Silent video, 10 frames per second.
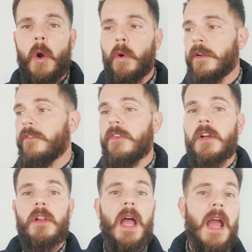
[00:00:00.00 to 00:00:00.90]
or to
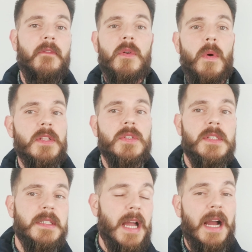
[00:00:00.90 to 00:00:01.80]
fill everyone's
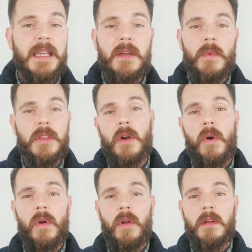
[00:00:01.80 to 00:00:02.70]
stocking with
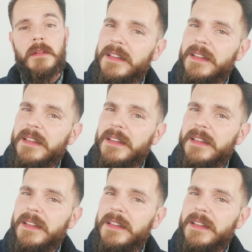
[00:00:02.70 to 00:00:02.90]
coal.